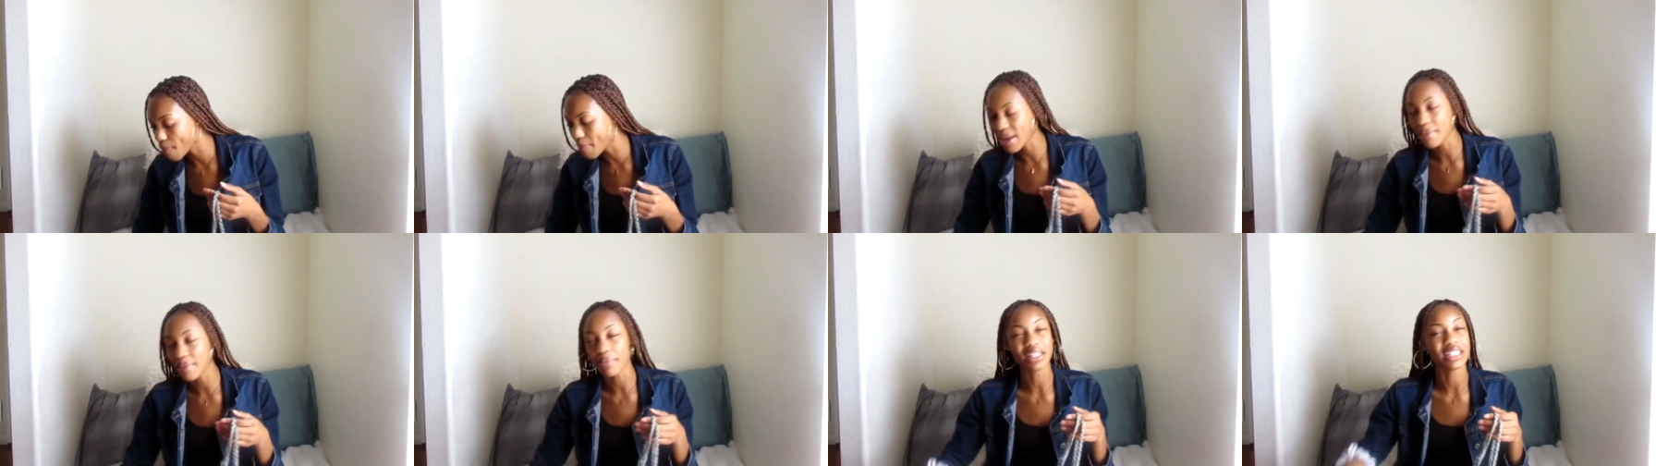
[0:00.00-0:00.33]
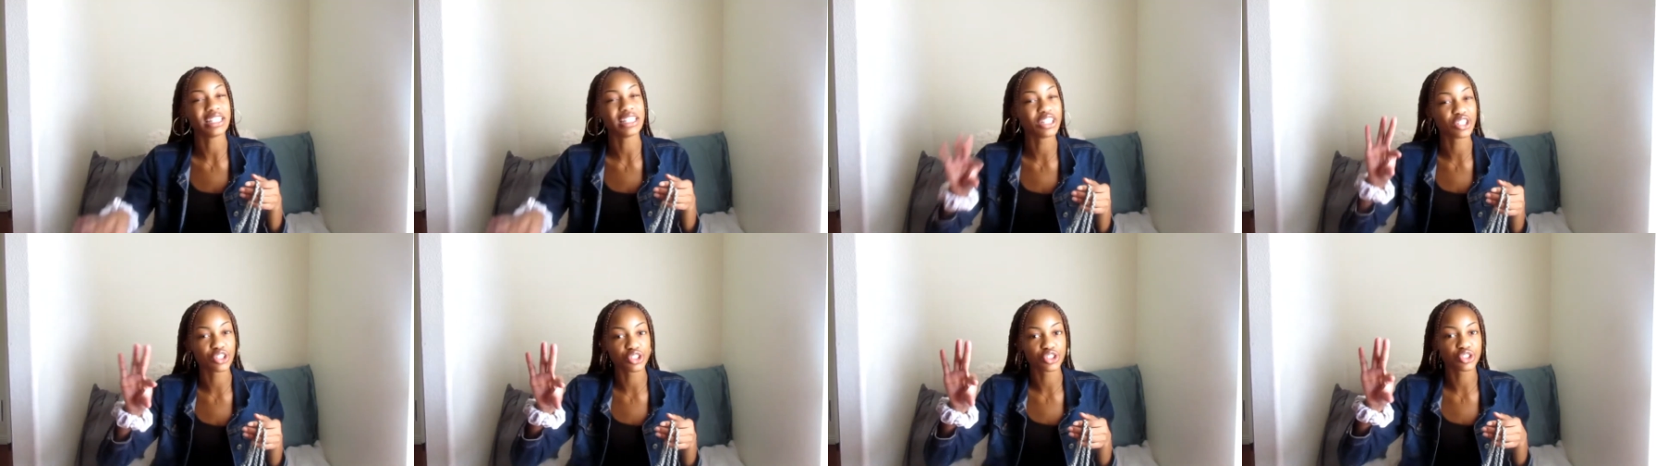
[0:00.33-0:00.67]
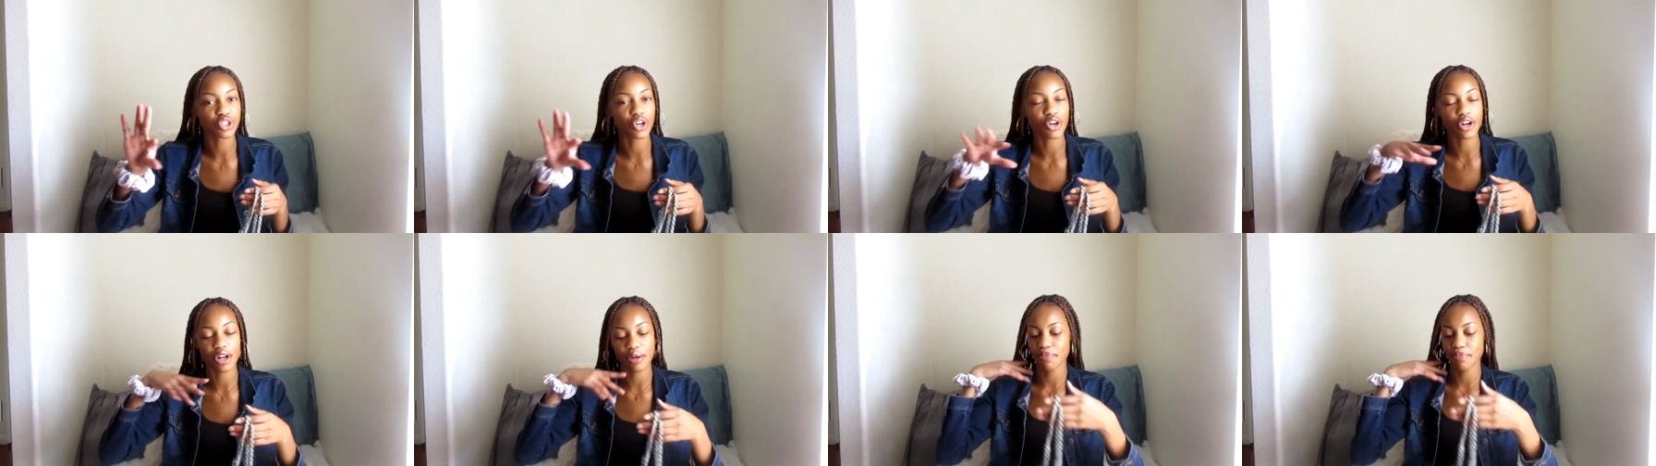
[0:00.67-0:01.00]
maybe a little
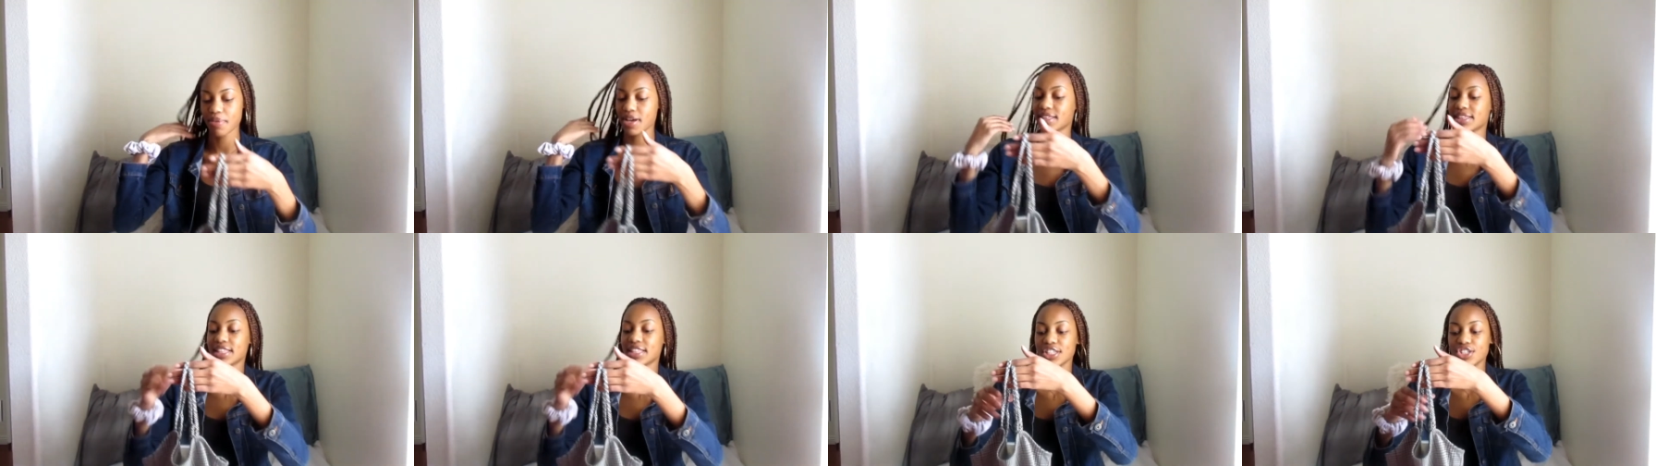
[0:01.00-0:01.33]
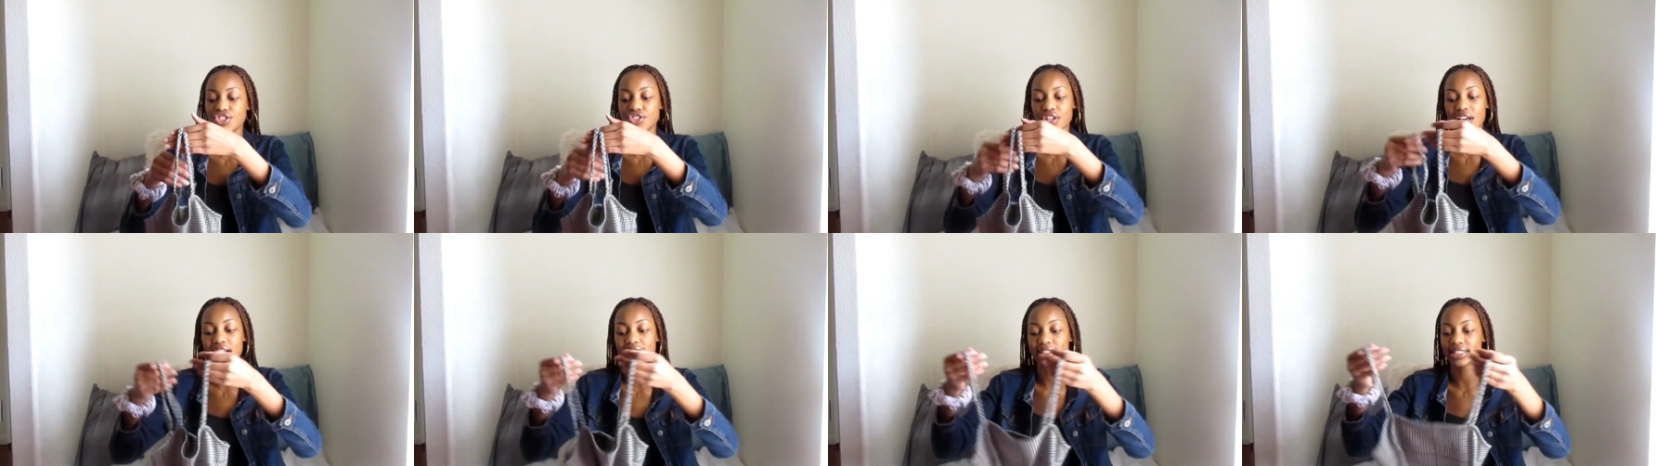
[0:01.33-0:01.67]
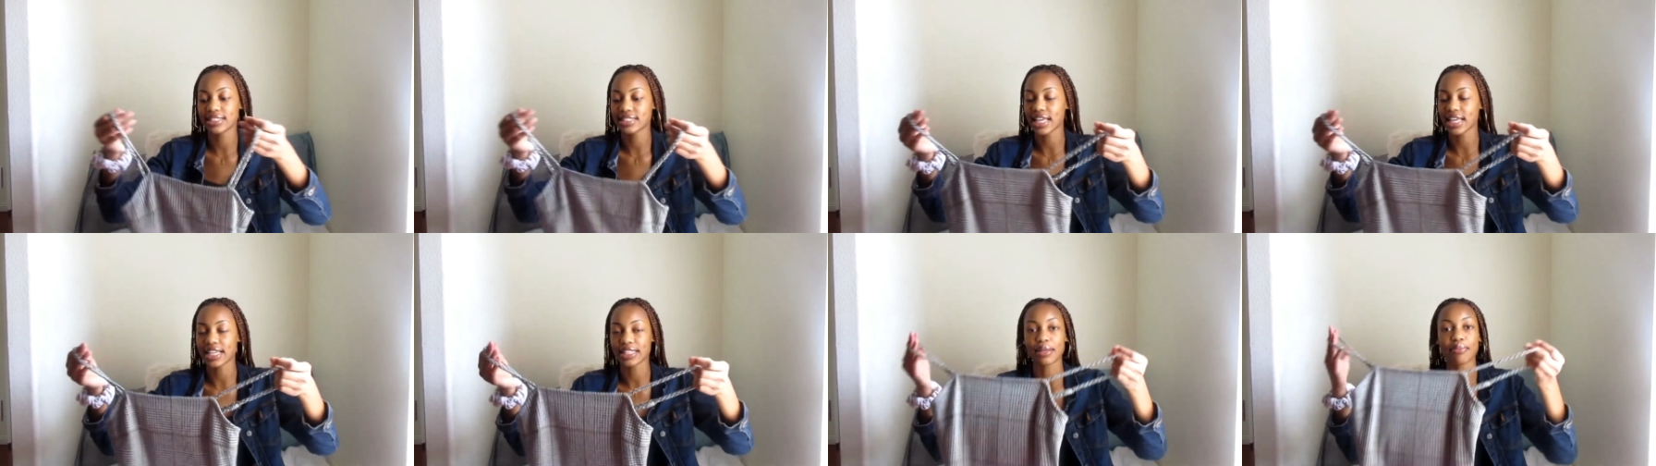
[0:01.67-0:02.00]
shorter but this dress
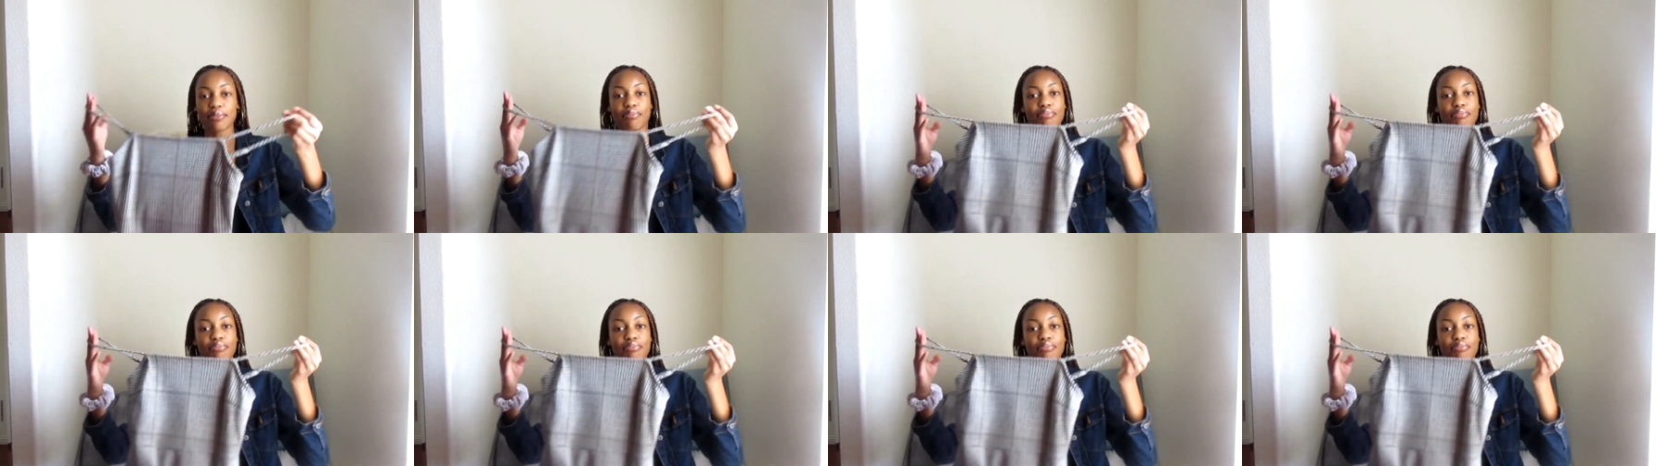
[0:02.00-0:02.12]
is like the